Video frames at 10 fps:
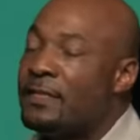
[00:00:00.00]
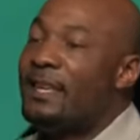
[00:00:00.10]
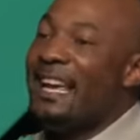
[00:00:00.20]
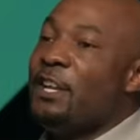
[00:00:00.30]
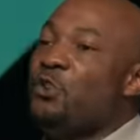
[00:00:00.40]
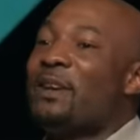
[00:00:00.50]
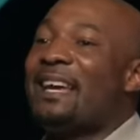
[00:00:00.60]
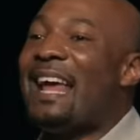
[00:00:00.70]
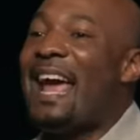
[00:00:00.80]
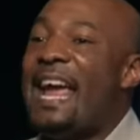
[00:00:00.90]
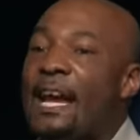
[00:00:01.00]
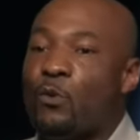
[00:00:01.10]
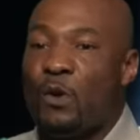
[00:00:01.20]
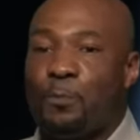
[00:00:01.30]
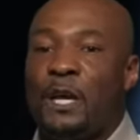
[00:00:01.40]
then you get
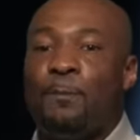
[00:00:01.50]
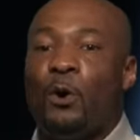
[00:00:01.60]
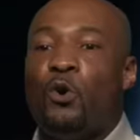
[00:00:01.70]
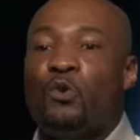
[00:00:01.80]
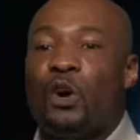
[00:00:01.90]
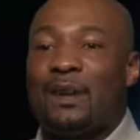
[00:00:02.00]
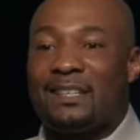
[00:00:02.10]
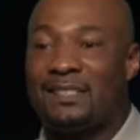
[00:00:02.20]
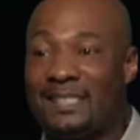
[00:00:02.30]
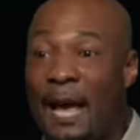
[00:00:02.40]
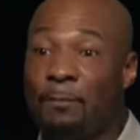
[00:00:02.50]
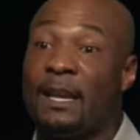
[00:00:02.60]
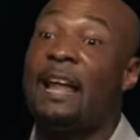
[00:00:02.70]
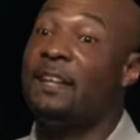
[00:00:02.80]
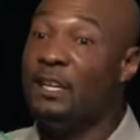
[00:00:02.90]
angry with people who don't accept
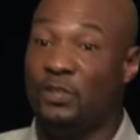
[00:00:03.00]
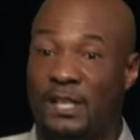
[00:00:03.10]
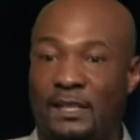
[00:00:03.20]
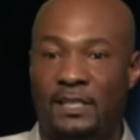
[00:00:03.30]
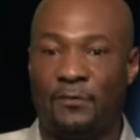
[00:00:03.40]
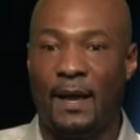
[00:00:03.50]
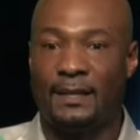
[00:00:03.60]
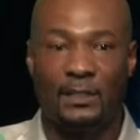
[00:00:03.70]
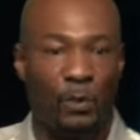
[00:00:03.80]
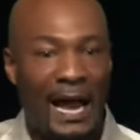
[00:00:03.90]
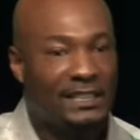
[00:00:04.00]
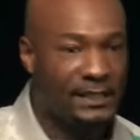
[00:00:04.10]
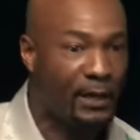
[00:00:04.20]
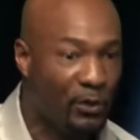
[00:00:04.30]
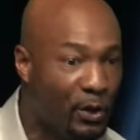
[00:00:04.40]
it, and then you say stuff like this Well, I
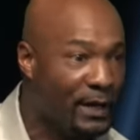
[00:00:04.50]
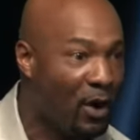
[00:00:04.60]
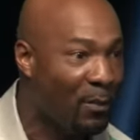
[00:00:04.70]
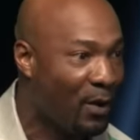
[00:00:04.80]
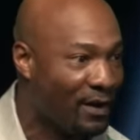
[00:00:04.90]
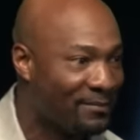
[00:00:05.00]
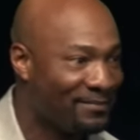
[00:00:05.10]
just ain't gonna do it no more.